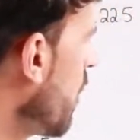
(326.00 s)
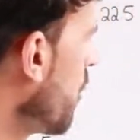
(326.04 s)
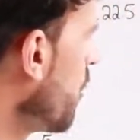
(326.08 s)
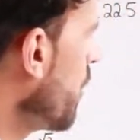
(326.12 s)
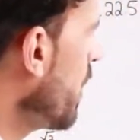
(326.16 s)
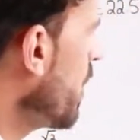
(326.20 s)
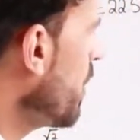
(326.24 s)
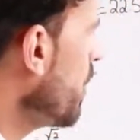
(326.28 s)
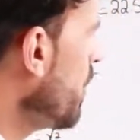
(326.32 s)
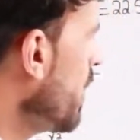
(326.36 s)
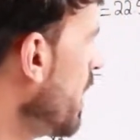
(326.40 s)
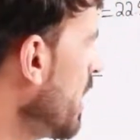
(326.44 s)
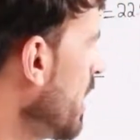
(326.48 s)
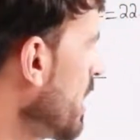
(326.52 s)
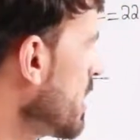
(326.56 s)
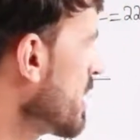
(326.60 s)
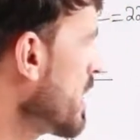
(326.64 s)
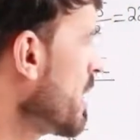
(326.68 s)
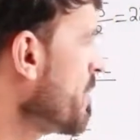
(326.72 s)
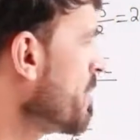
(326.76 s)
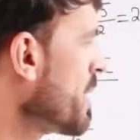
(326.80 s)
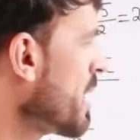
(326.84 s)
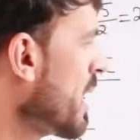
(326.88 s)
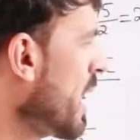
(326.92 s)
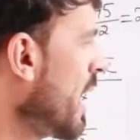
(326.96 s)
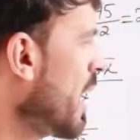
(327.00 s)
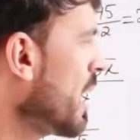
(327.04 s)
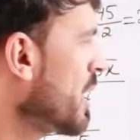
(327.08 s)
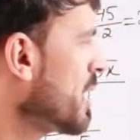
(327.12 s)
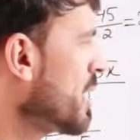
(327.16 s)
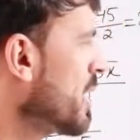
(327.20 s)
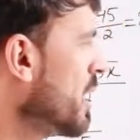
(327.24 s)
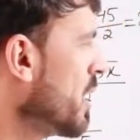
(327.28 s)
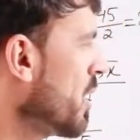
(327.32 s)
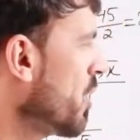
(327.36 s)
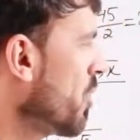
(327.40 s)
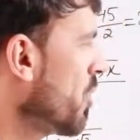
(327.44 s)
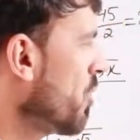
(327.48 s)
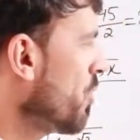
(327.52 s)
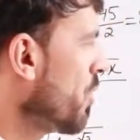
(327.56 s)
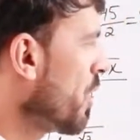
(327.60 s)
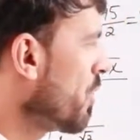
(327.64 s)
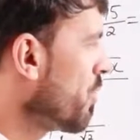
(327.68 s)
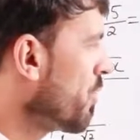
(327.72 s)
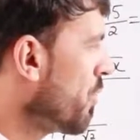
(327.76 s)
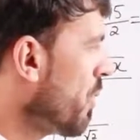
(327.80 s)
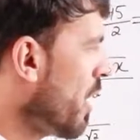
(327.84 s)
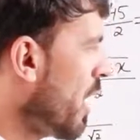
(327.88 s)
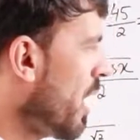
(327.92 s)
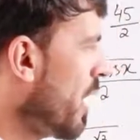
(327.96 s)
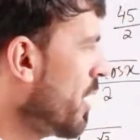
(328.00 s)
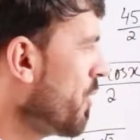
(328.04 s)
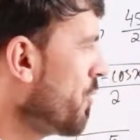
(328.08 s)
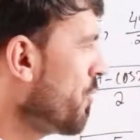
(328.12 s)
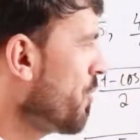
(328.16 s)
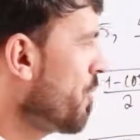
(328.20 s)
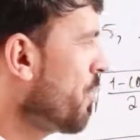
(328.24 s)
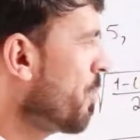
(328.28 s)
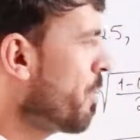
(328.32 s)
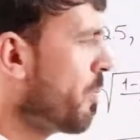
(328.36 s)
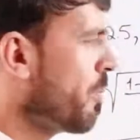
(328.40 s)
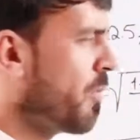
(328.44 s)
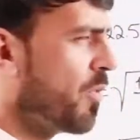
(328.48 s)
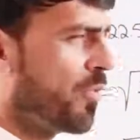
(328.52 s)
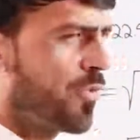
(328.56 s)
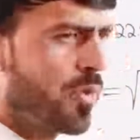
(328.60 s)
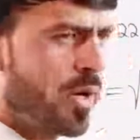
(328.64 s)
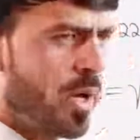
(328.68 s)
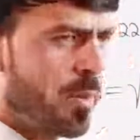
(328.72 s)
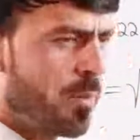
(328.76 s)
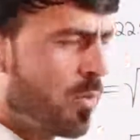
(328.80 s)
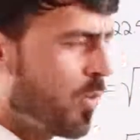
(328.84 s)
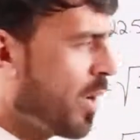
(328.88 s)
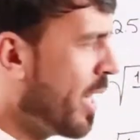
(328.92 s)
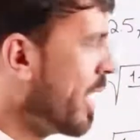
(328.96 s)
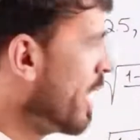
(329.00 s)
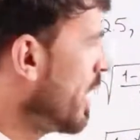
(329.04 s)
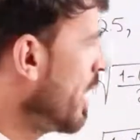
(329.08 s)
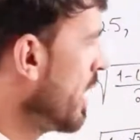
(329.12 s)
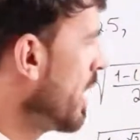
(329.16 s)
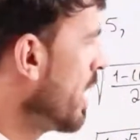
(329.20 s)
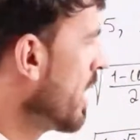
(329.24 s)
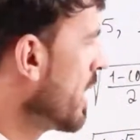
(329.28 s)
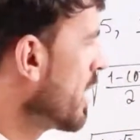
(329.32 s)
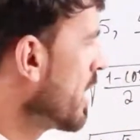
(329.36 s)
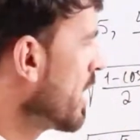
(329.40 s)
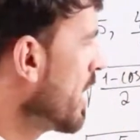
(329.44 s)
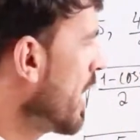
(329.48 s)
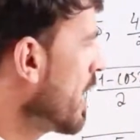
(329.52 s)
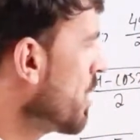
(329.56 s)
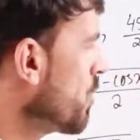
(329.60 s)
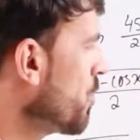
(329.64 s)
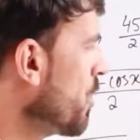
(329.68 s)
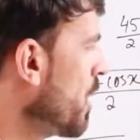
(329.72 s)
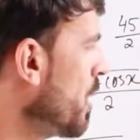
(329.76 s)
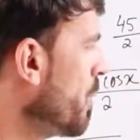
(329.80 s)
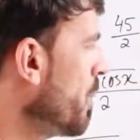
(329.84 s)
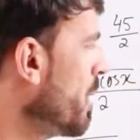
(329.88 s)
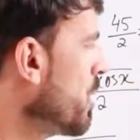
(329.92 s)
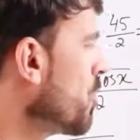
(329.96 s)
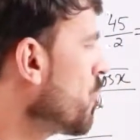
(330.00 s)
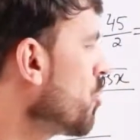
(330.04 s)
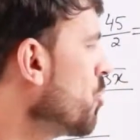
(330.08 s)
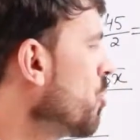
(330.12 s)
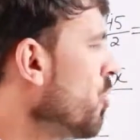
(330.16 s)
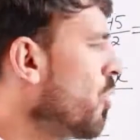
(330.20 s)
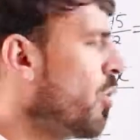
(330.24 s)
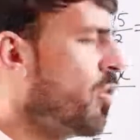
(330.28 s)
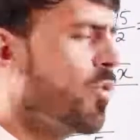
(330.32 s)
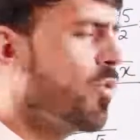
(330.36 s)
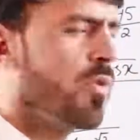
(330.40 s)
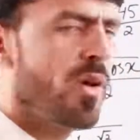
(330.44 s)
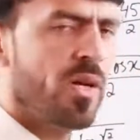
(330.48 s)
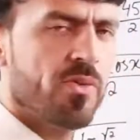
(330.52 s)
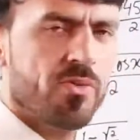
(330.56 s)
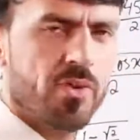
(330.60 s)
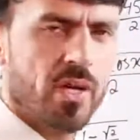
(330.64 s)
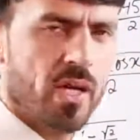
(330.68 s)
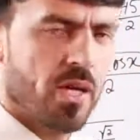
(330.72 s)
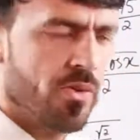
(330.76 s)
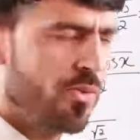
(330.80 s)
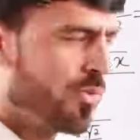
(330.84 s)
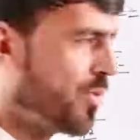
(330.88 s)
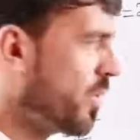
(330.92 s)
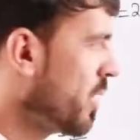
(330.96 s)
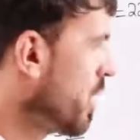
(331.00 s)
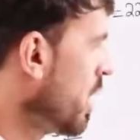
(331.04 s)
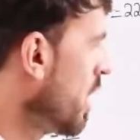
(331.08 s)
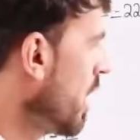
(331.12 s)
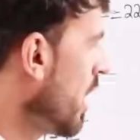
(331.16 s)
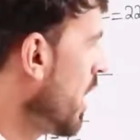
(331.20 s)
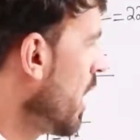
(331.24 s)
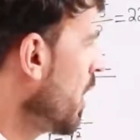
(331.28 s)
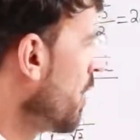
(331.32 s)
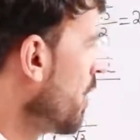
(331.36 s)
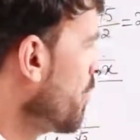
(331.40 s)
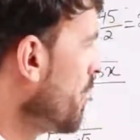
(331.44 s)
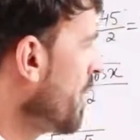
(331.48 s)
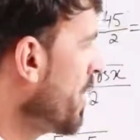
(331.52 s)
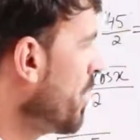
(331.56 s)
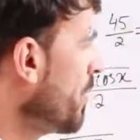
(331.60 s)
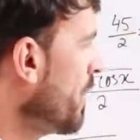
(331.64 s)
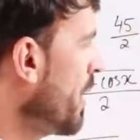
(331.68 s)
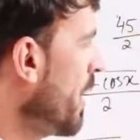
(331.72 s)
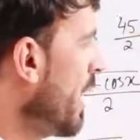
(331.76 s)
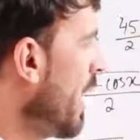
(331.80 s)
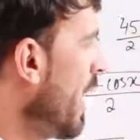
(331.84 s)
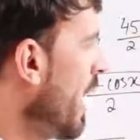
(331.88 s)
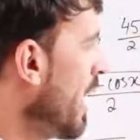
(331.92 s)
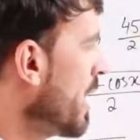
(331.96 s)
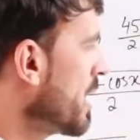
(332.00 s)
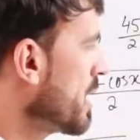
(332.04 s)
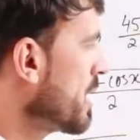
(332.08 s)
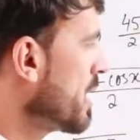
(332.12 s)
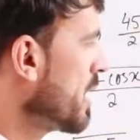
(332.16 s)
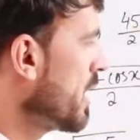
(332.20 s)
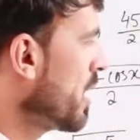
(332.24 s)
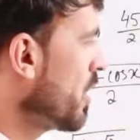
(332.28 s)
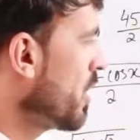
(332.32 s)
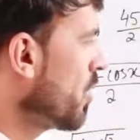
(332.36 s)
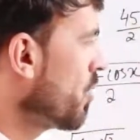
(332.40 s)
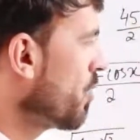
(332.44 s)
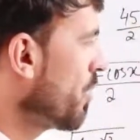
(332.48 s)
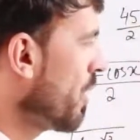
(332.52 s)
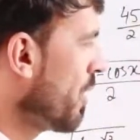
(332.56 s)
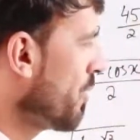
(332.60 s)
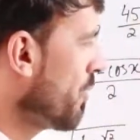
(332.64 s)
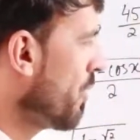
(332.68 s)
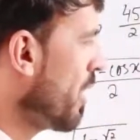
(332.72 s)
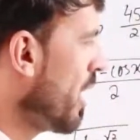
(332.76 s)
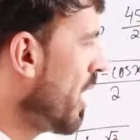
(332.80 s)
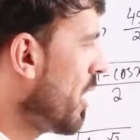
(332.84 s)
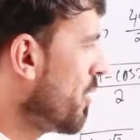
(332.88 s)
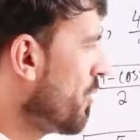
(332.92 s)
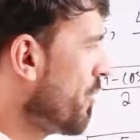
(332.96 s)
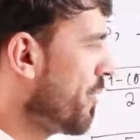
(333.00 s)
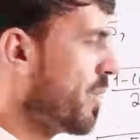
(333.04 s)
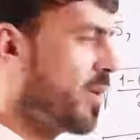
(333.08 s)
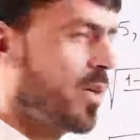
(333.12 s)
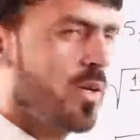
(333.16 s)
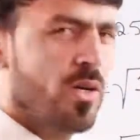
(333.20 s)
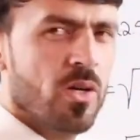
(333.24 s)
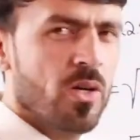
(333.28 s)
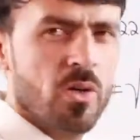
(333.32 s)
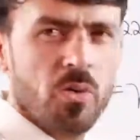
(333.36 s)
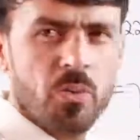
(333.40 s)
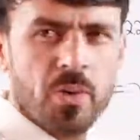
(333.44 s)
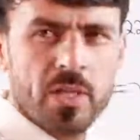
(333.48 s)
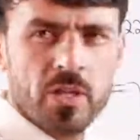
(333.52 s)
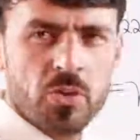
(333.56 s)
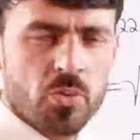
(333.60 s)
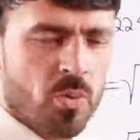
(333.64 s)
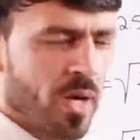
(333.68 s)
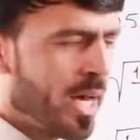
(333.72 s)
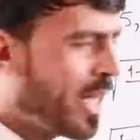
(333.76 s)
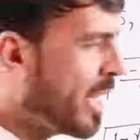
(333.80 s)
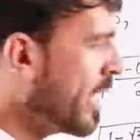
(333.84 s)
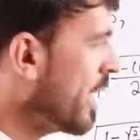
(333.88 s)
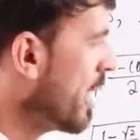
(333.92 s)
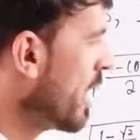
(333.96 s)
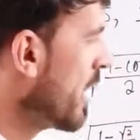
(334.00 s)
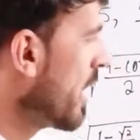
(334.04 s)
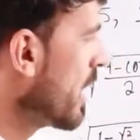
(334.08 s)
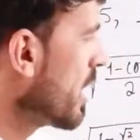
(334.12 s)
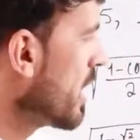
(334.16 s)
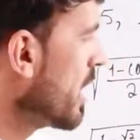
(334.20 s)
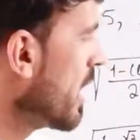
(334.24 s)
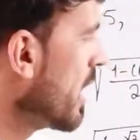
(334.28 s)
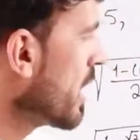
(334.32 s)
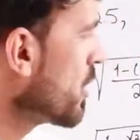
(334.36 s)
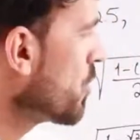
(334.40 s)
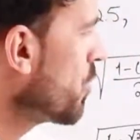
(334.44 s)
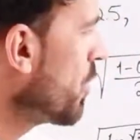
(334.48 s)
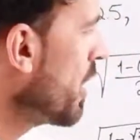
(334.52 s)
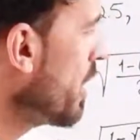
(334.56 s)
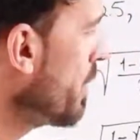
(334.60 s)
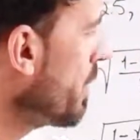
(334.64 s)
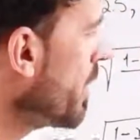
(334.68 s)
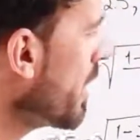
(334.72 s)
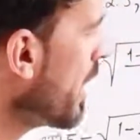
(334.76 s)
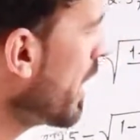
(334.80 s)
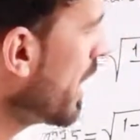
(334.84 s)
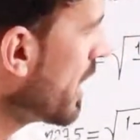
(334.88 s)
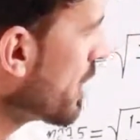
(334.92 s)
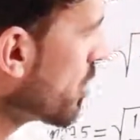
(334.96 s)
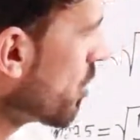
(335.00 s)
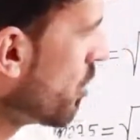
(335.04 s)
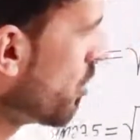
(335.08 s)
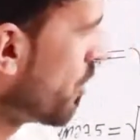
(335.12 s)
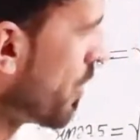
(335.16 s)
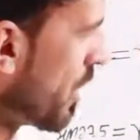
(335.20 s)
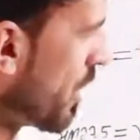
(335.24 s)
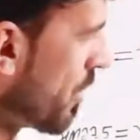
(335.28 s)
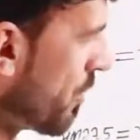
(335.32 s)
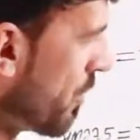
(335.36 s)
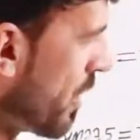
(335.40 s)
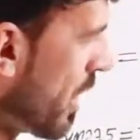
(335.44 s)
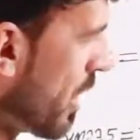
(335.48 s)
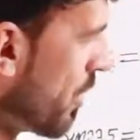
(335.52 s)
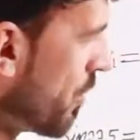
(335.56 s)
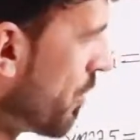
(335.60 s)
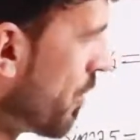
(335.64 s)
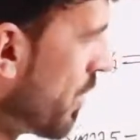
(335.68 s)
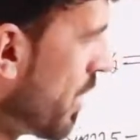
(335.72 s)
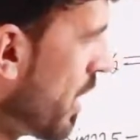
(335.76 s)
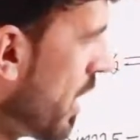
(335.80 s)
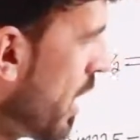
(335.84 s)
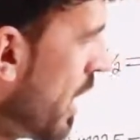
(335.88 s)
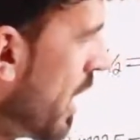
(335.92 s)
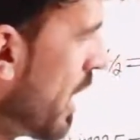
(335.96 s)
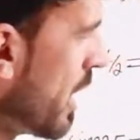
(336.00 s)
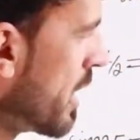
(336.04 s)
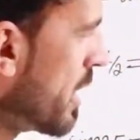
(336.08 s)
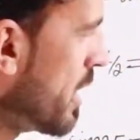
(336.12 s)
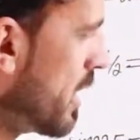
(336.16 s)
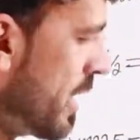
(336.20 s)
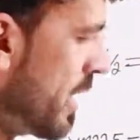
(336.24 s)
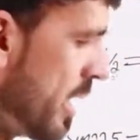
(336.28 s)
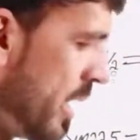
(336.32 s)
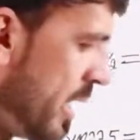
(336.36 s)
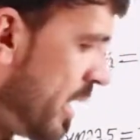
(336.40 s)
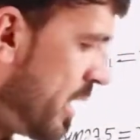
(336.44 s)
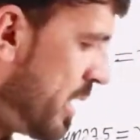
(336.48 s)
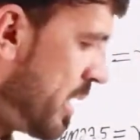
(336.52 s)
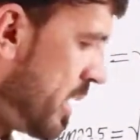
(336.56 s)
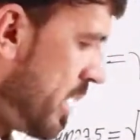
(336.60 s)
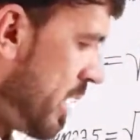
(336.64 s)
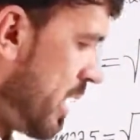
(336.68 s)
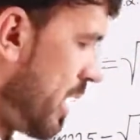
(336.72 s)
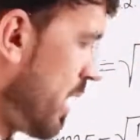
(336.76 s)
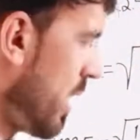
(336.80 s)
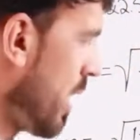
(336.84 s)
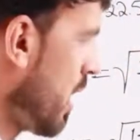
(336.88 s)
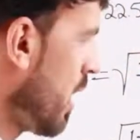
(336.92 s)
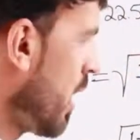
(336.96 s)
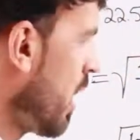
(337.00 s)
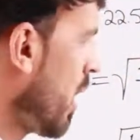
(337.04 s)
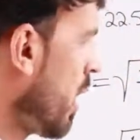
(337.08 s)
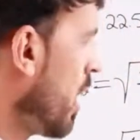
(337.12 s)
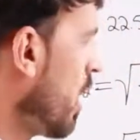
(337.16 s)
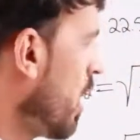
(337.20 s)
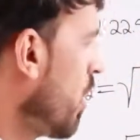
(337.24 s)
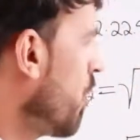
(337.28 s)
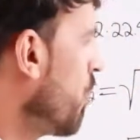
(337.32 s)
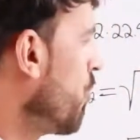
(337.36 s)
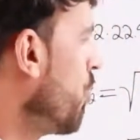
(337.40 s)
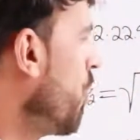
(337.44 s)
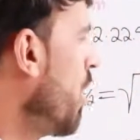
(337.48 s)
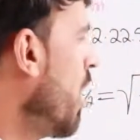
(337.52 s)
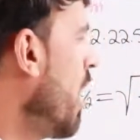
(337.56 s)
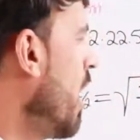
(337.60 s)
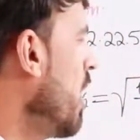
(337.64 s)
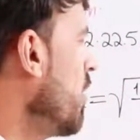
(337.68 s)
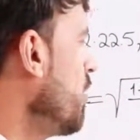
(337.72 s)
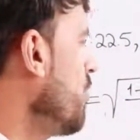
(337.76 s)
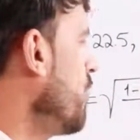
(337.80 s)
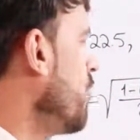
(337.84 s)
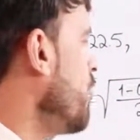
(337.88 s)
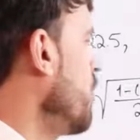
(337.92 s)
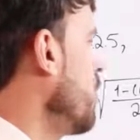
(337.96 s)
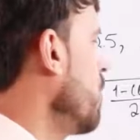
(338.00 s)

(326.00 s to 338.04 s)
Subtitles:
When we subtract 3 over 5 from 1, that will be 2 over 5. When we add 3 over 5 with 1, that will be 8 over 5. These 5